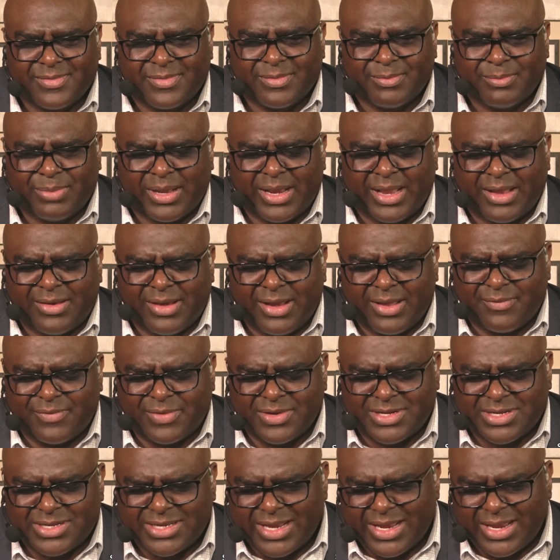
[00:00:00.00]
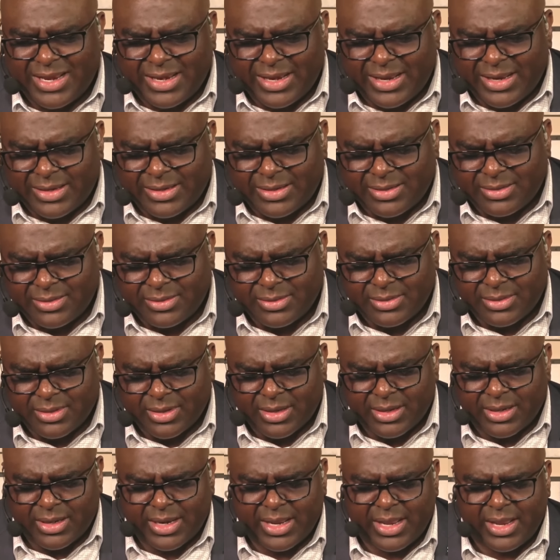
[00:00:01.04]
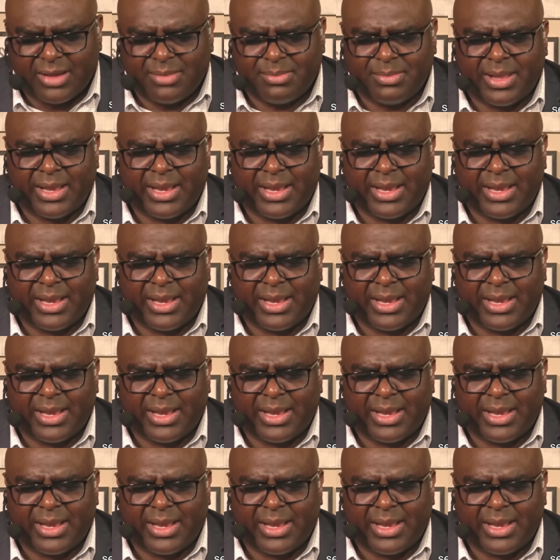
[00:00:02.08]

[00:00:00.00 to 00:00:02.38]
But I've never seen it a day in my